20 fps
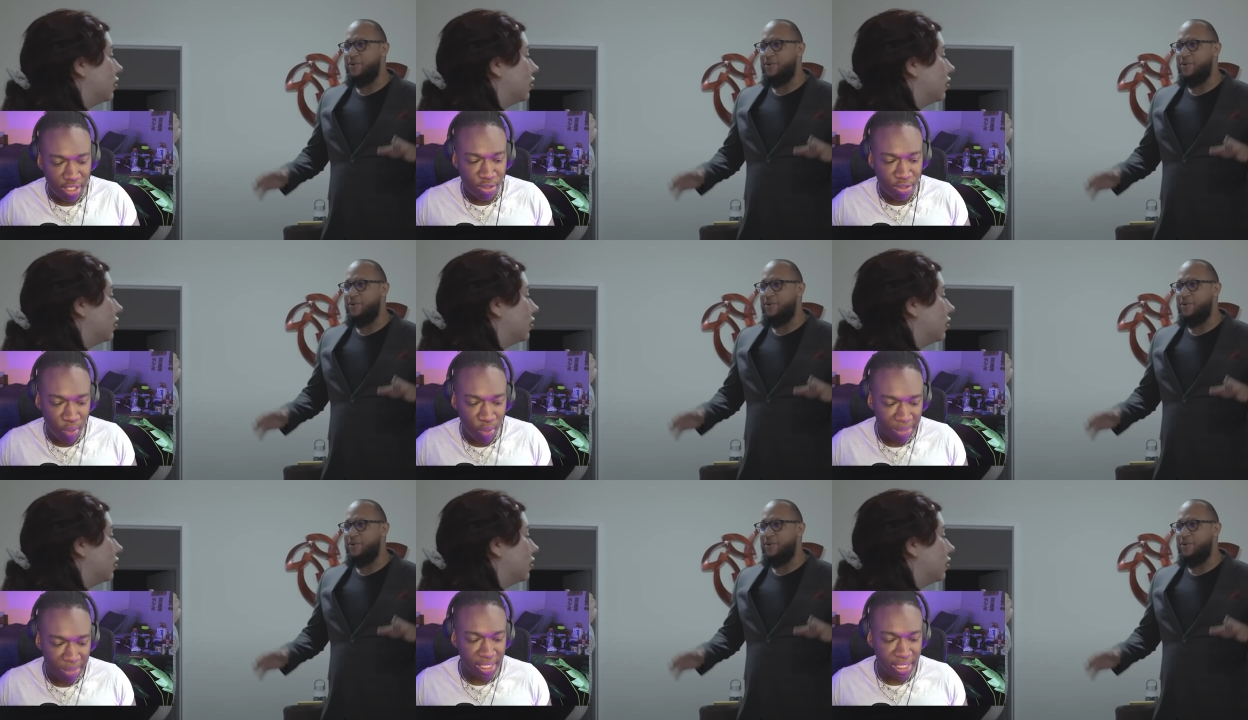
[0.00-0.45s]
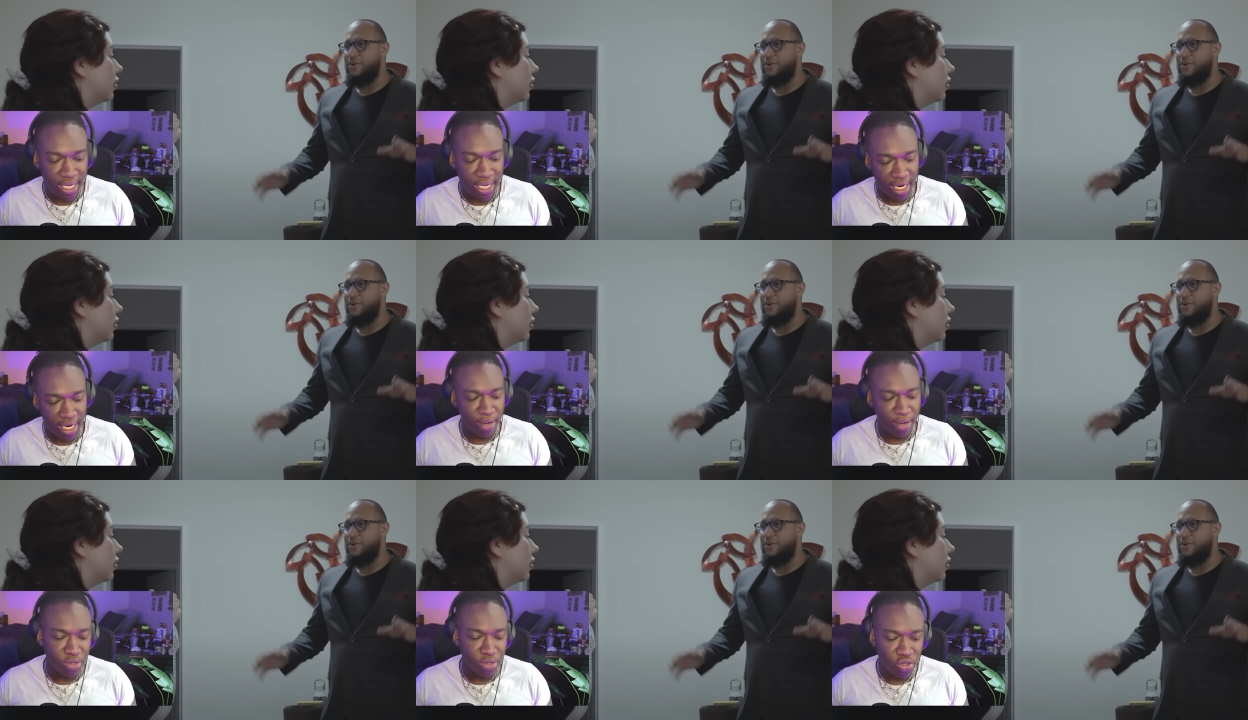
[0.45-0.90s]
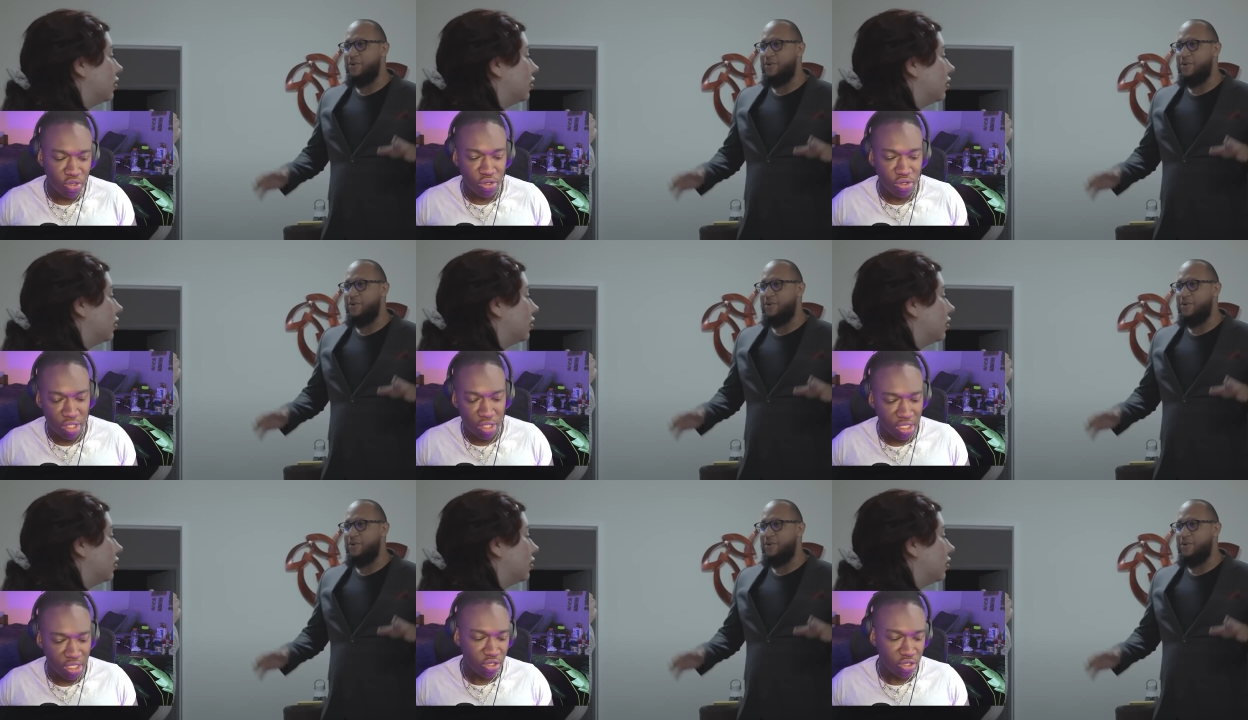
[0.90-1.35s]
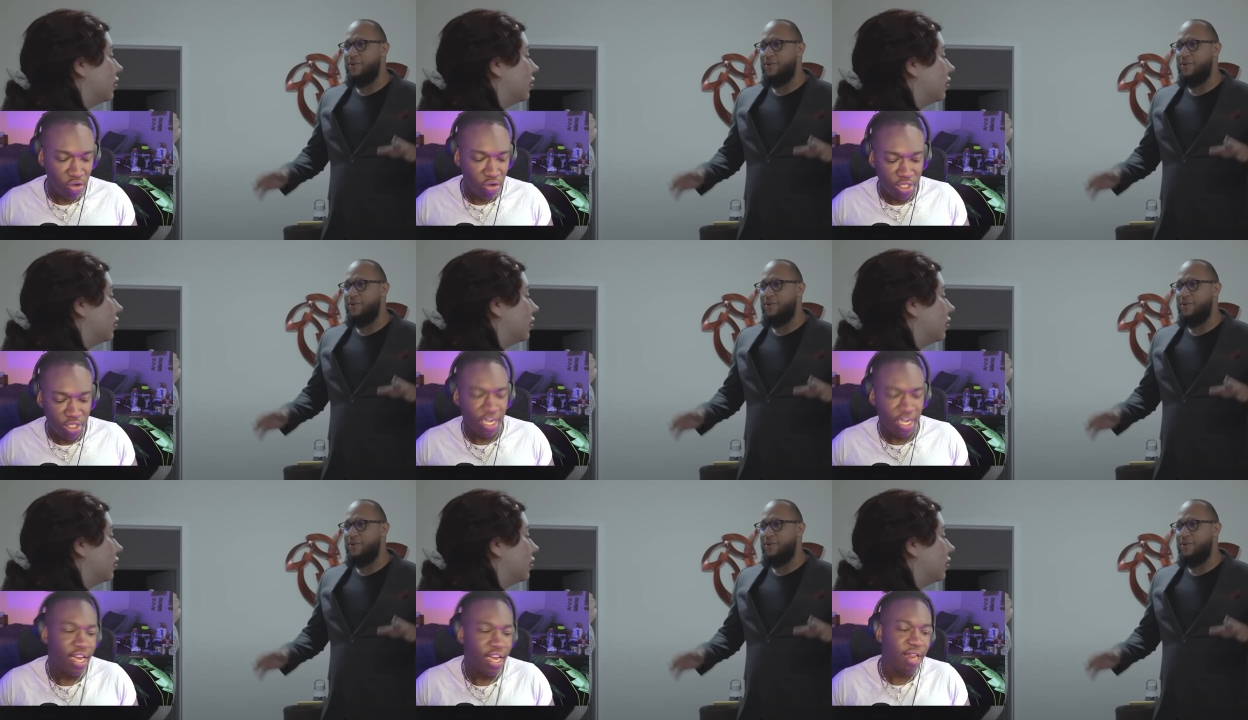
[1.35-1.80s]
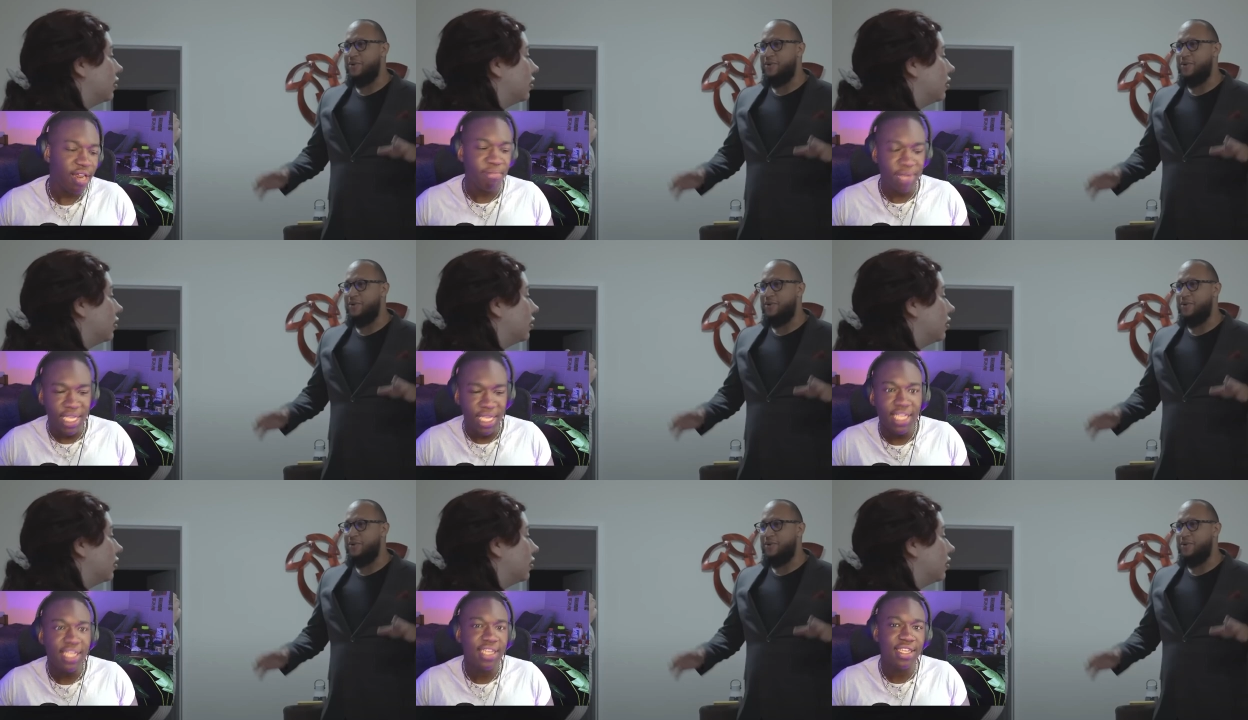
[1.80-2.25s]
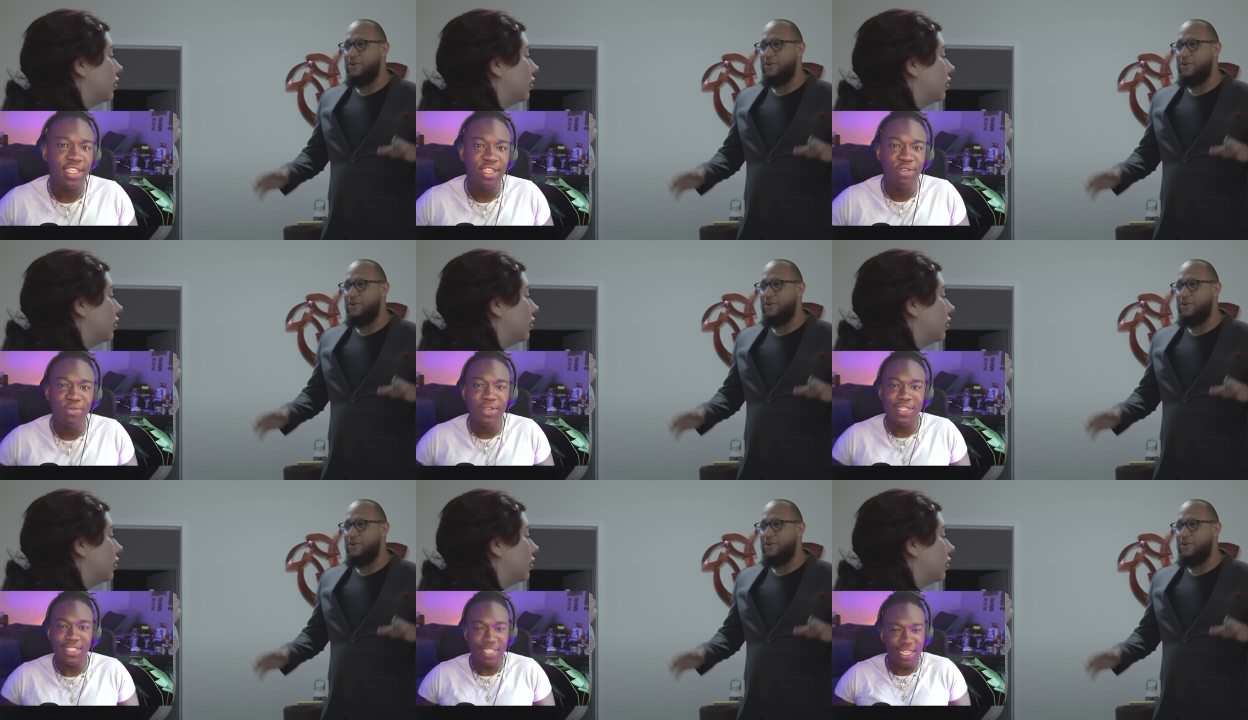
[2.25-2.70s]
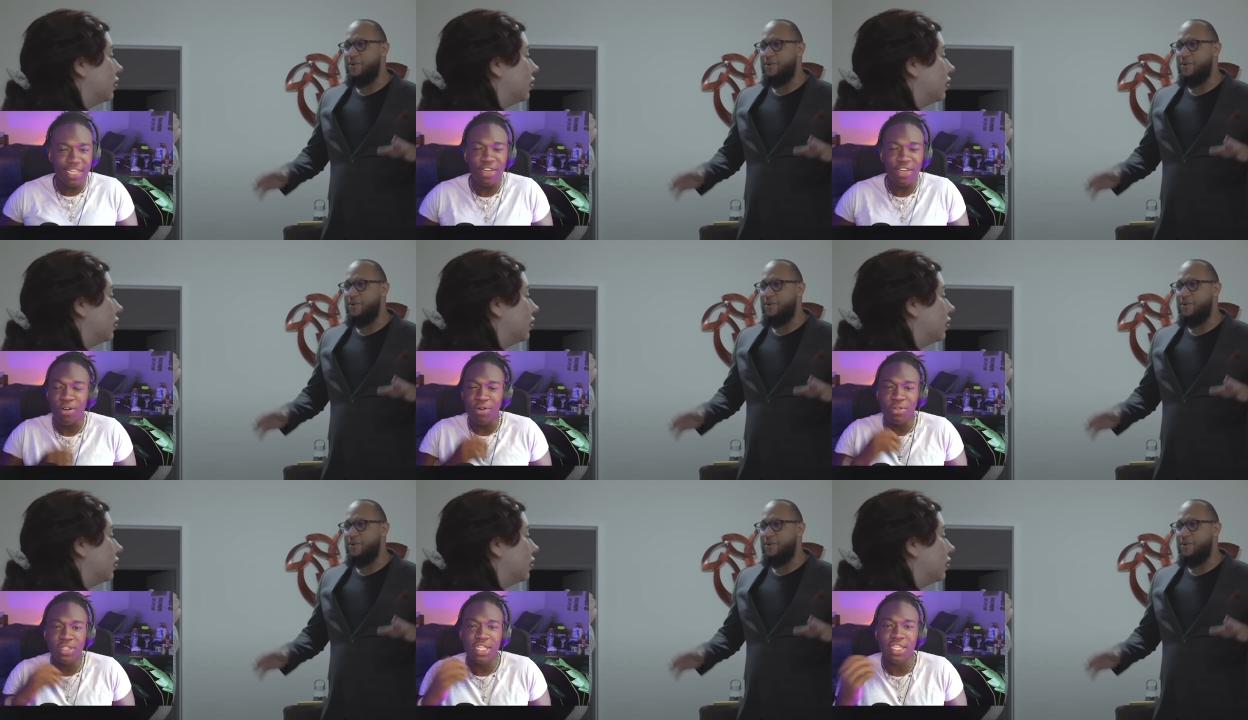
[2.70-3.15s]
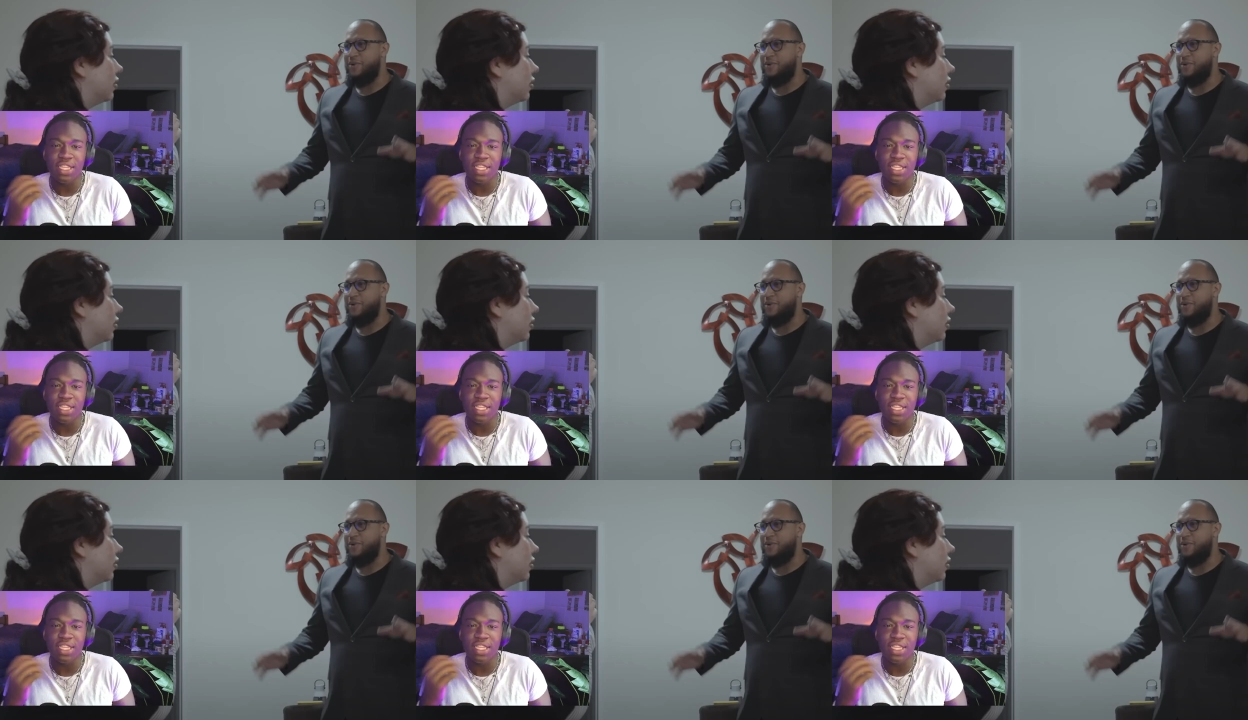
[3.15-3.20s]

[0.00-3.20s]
Speaker 1: website I was on. It's called Chat IB. You wouldn't say the whole thing